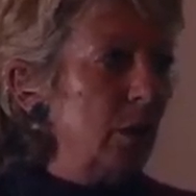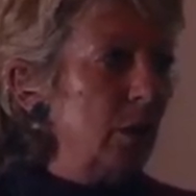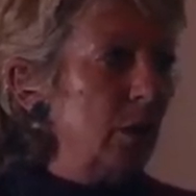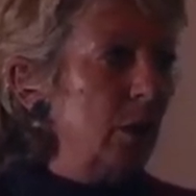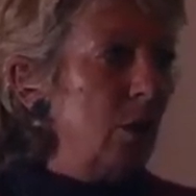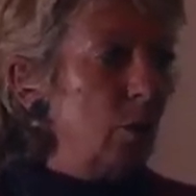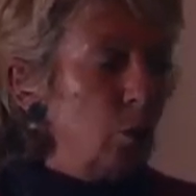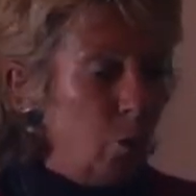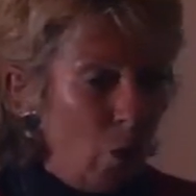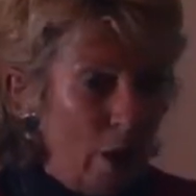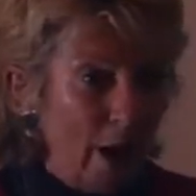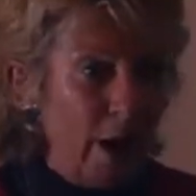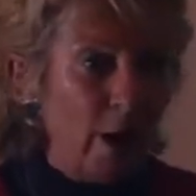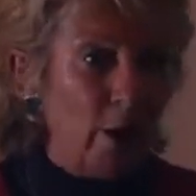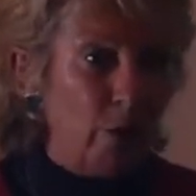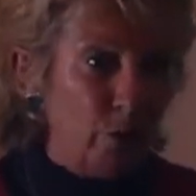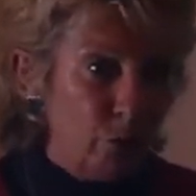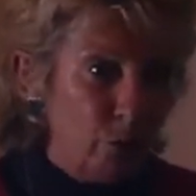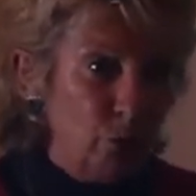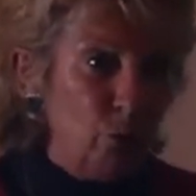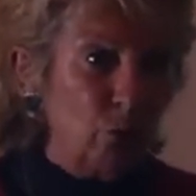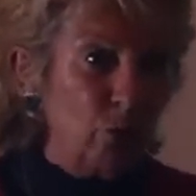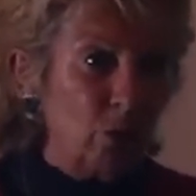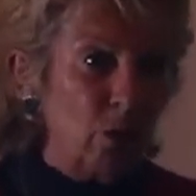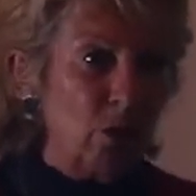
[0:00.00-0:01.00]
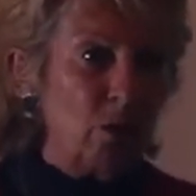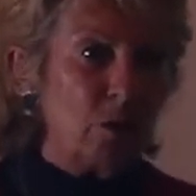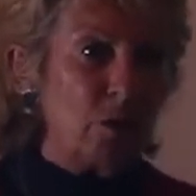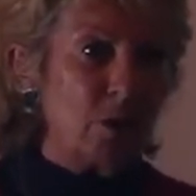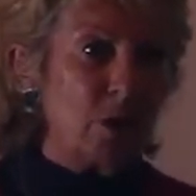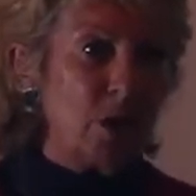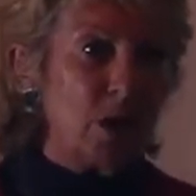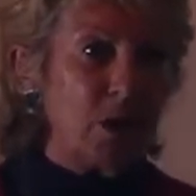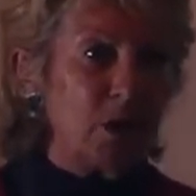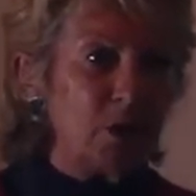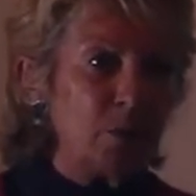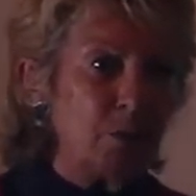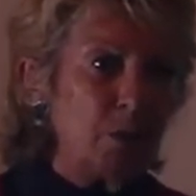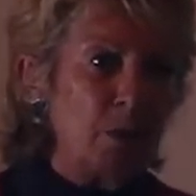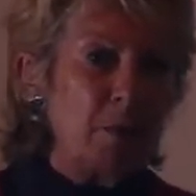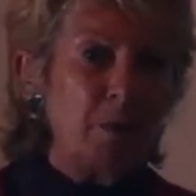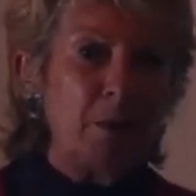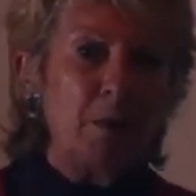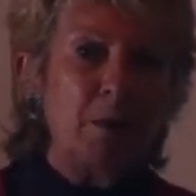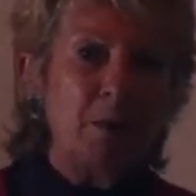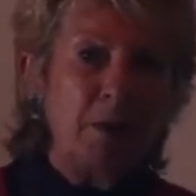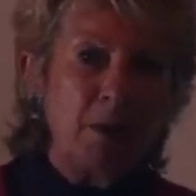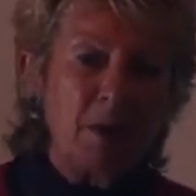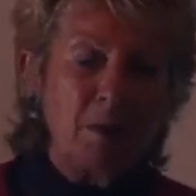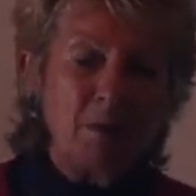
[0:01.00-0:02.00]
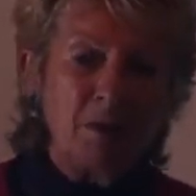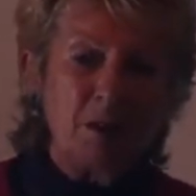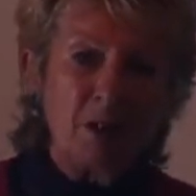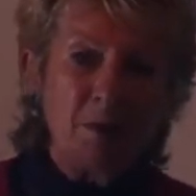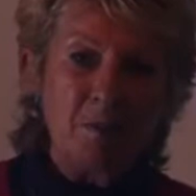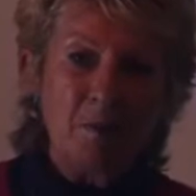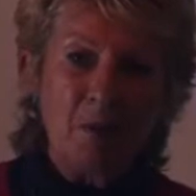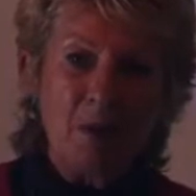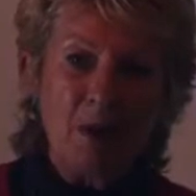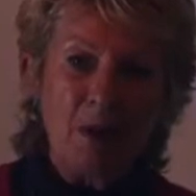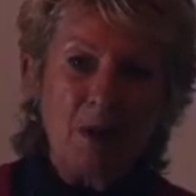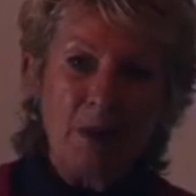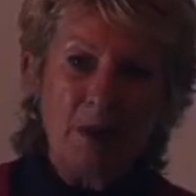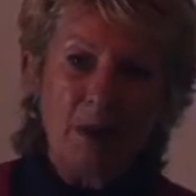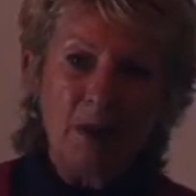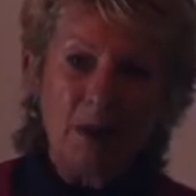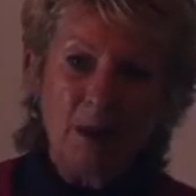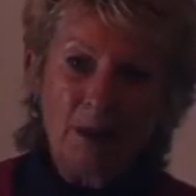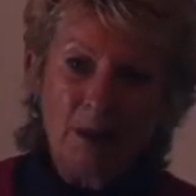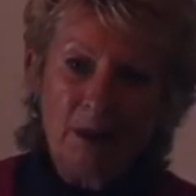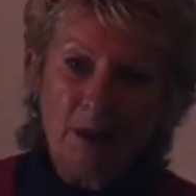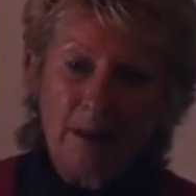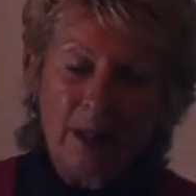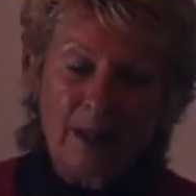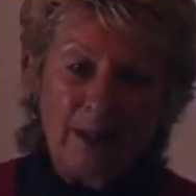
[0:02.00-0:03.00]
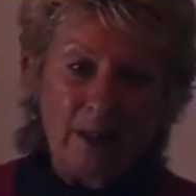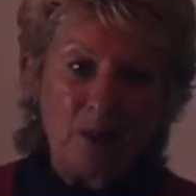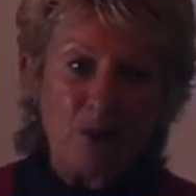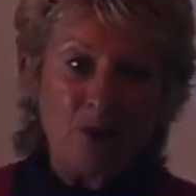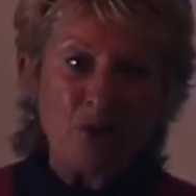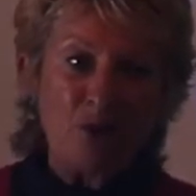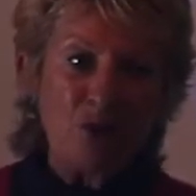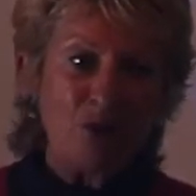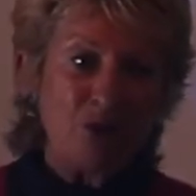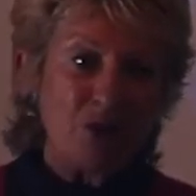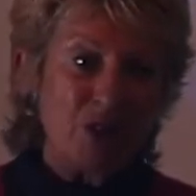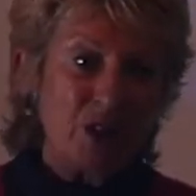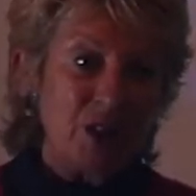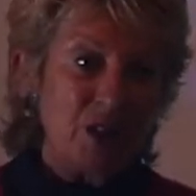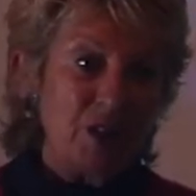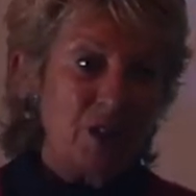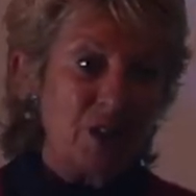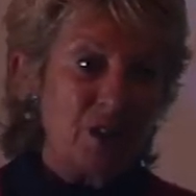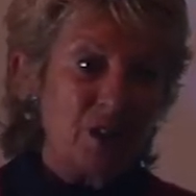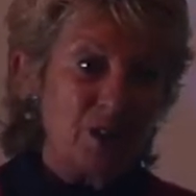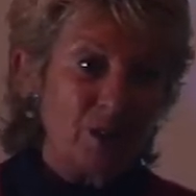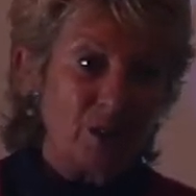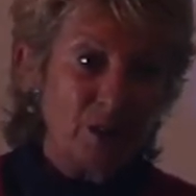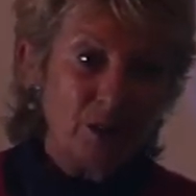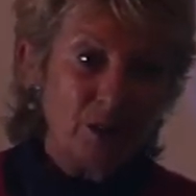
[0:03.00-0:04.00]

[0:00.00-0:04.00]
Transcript: aware full contact, probably when I was in my late 30s,